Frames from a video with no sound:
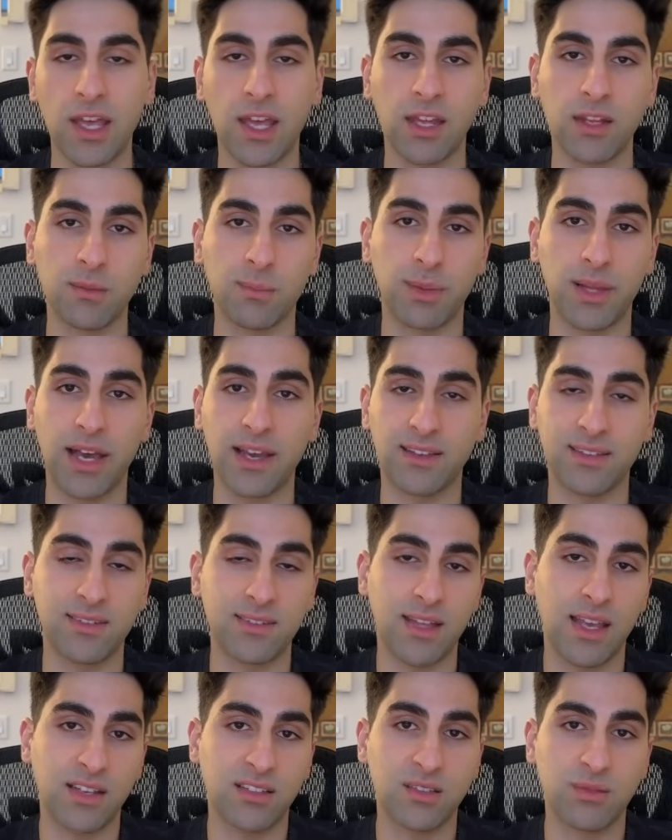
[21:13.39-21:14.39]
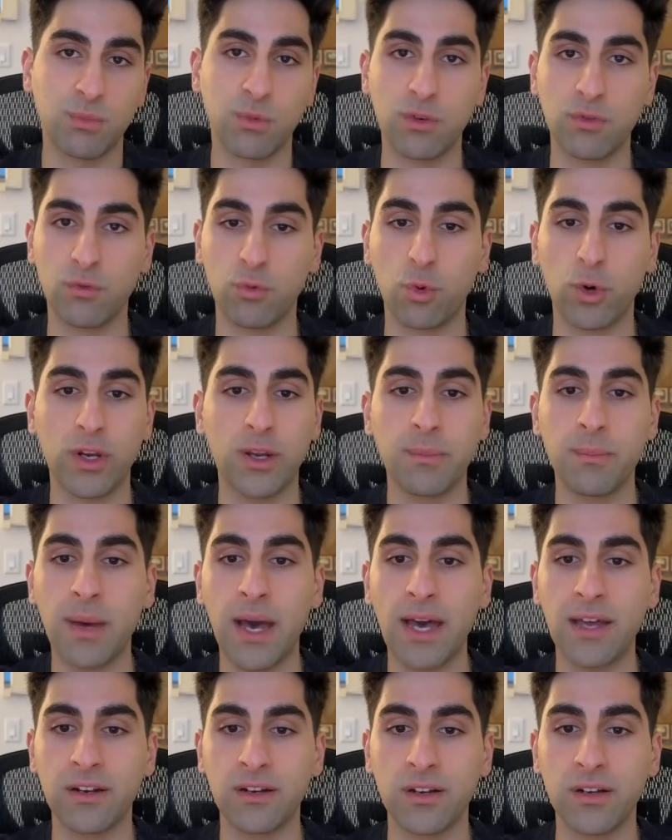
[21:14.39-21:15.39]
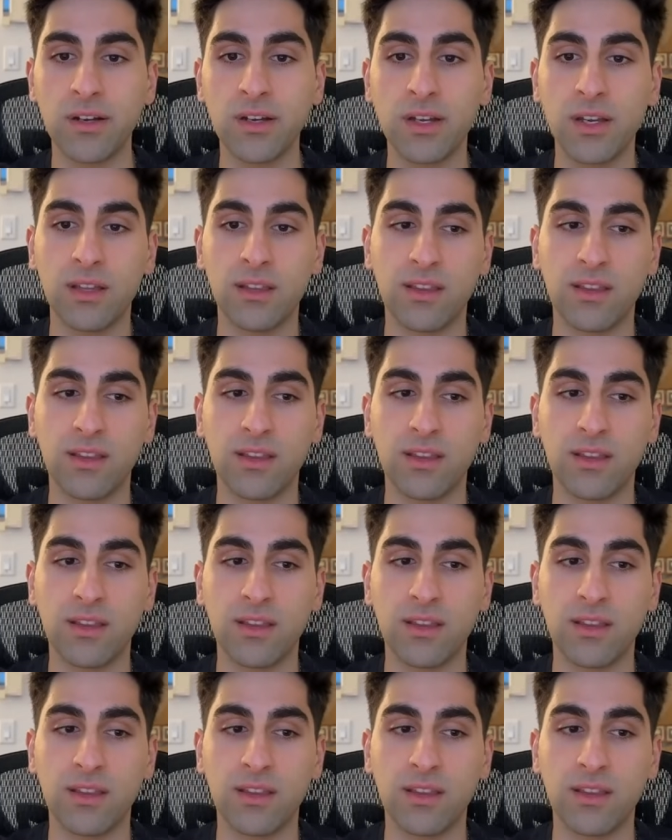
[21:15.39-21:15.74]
and black's next move wouldn't matter,